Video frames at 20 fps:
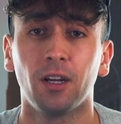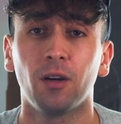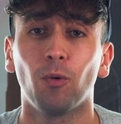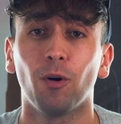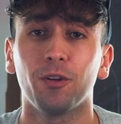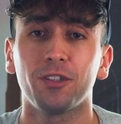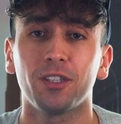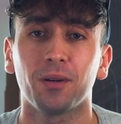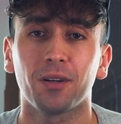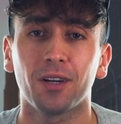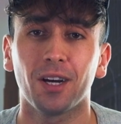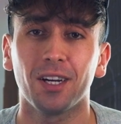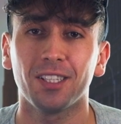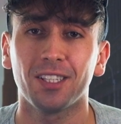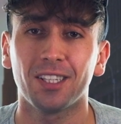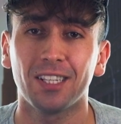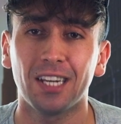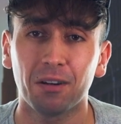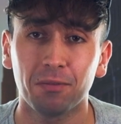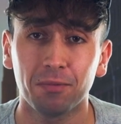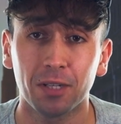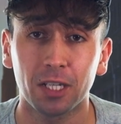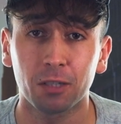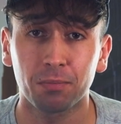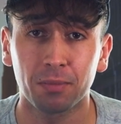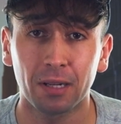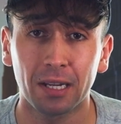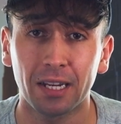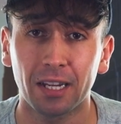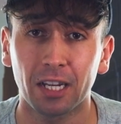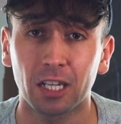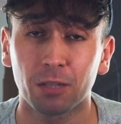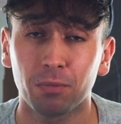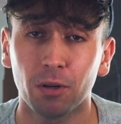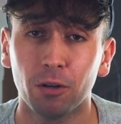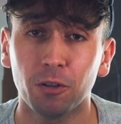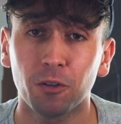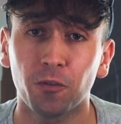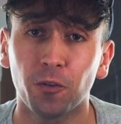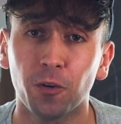What's up guys, today I'm going to be explaining
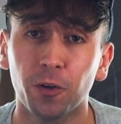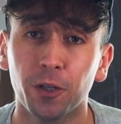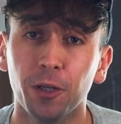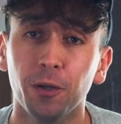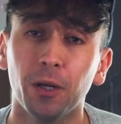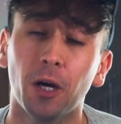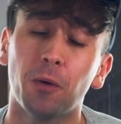exposure for you,